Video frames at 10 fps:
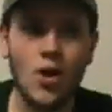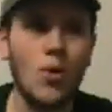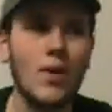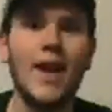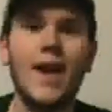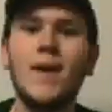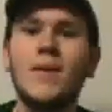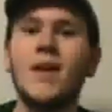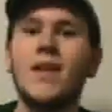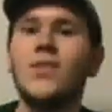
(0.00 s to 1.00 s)
Okay,
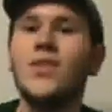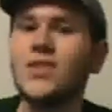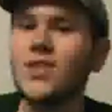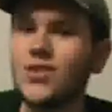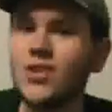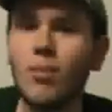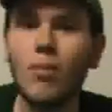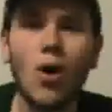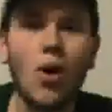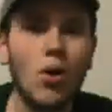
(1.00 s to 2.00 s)
this is some